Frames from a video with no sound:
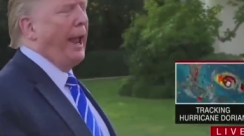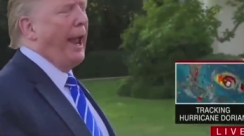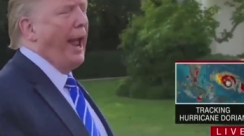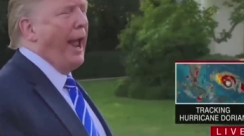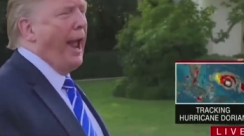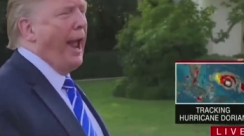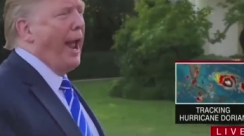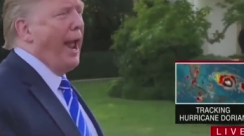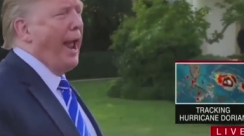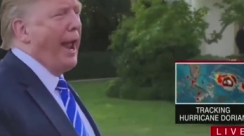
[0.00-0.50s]

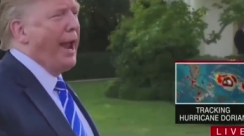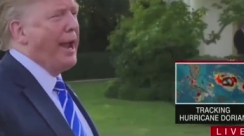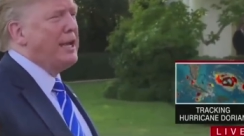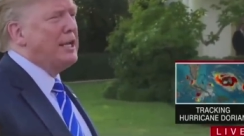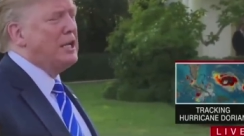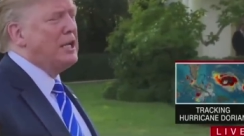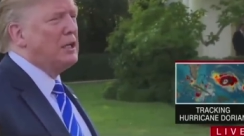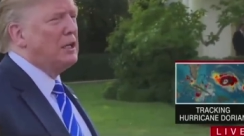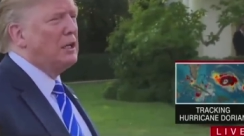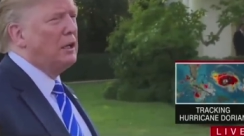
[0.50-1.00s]

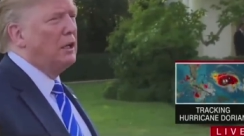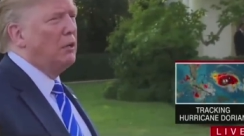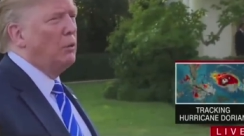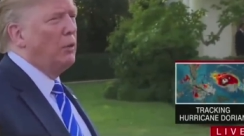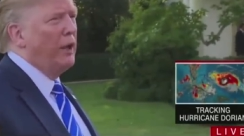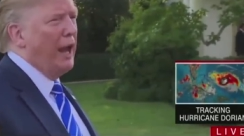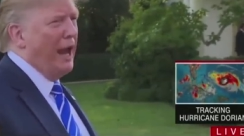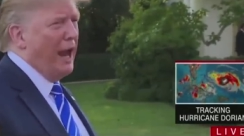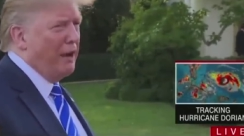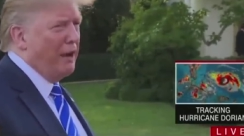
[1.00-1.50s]
and
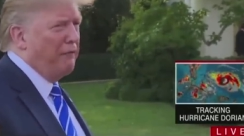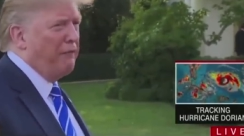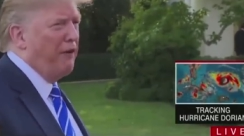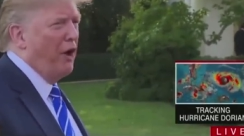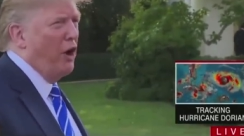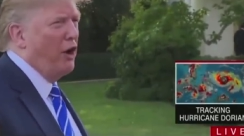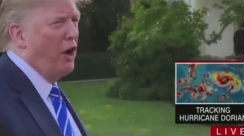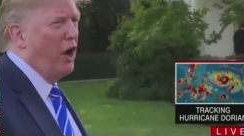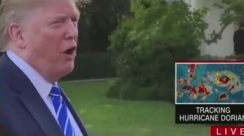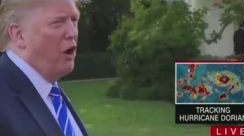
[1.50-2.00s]
we had a
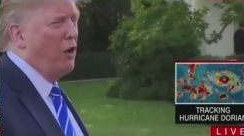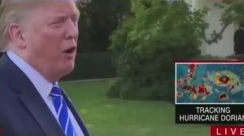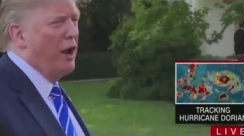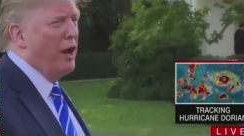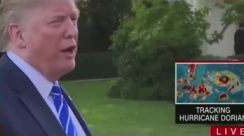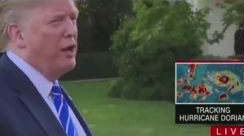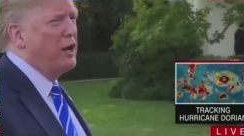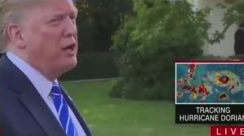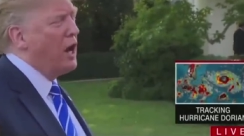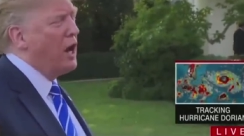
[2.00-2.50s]
photo,
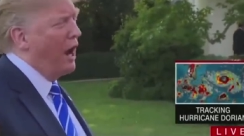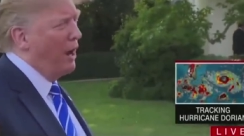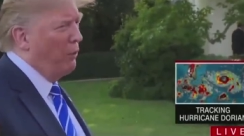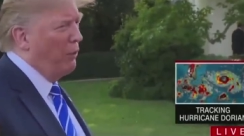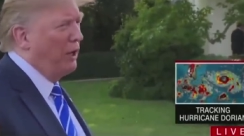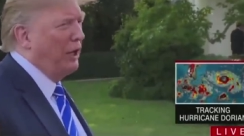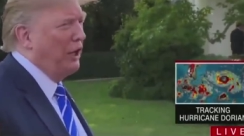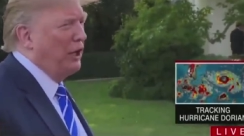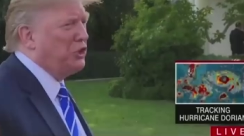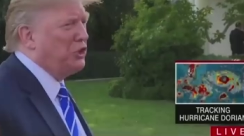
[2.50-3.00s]
and
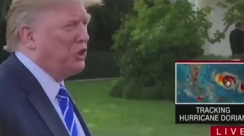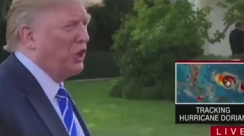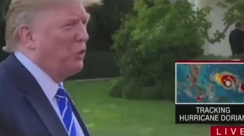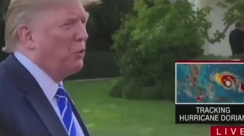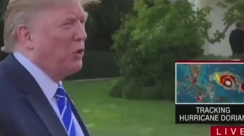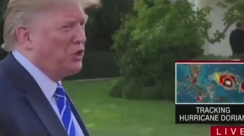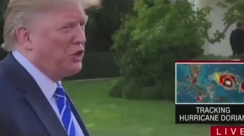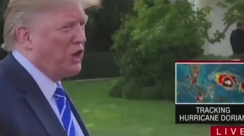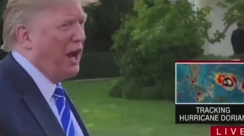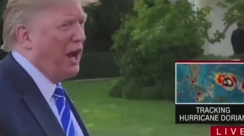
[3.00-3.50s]
I released
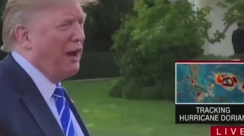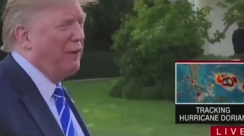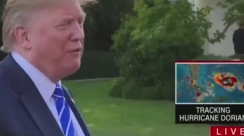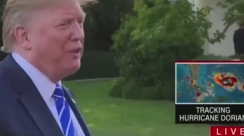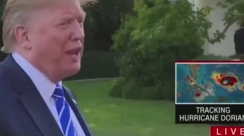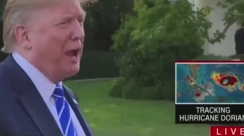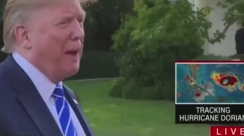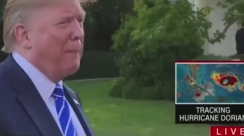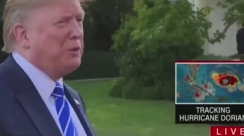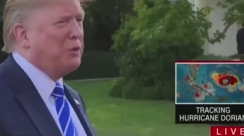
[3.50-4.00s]
it, which I
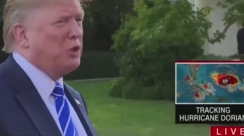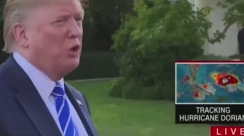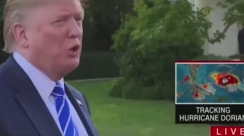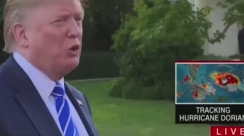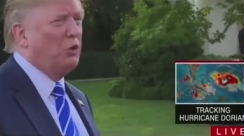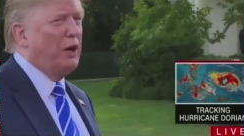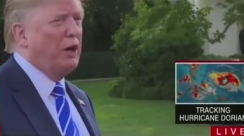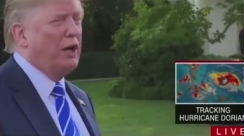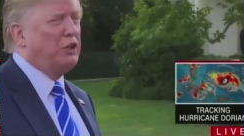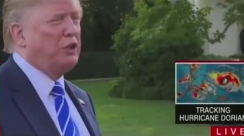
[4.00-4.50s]
have the
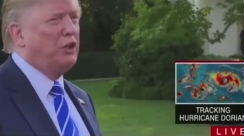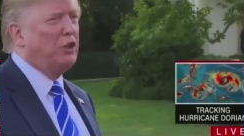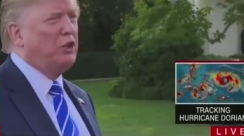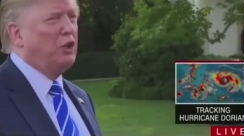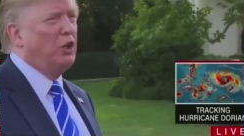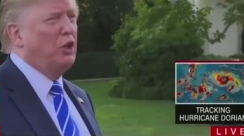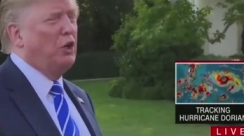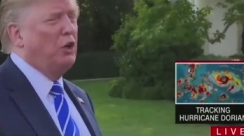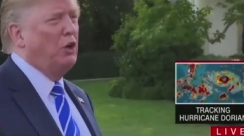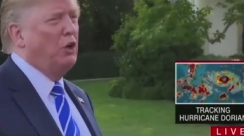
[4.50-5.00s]
absolute right
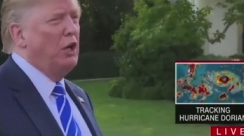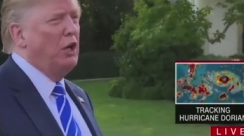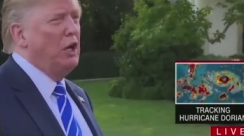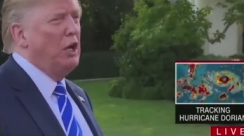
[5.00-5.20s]
to do.